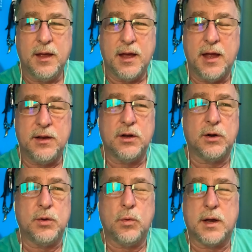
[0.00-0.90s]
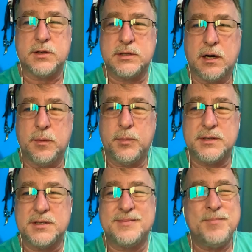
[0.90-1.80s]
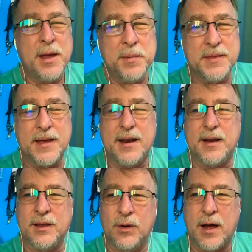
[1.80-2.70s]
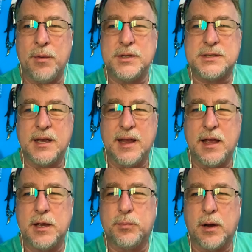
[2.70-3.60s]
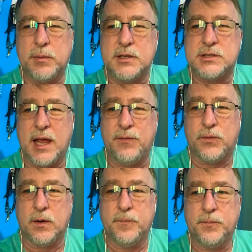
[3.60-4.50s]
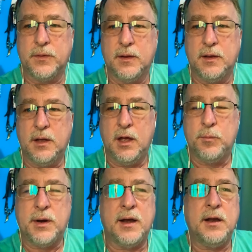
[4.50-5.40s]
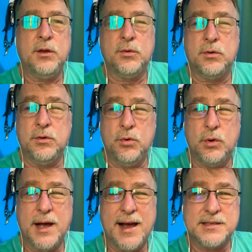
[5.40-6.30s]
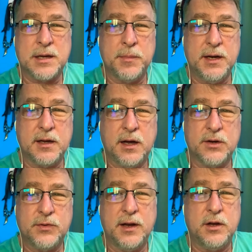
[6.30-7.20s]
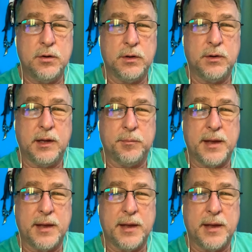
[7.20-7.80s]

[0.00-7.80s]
and you want to start a business. Maybe then, I would say, yeah, you're probably safer. But any of you new guys coming in the country and you get